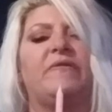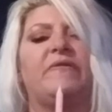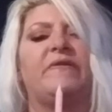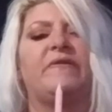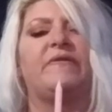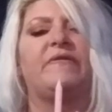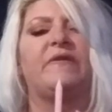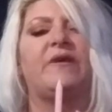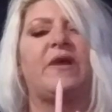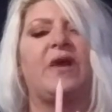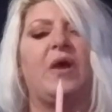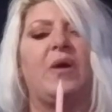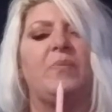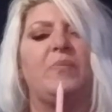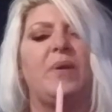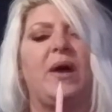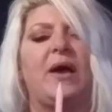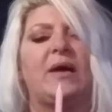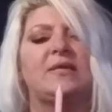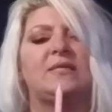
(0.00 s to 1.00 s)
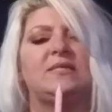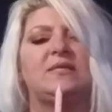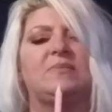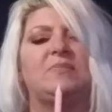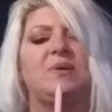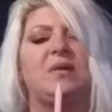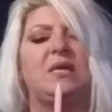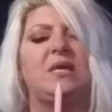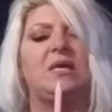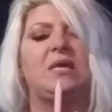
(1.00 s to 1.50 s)
This is the come back to
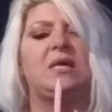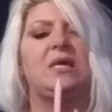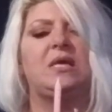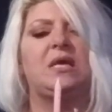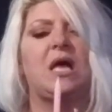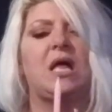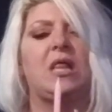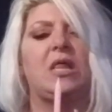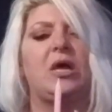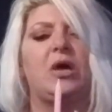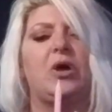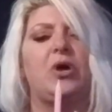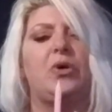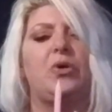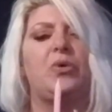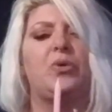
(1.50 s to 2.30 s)
me yellow.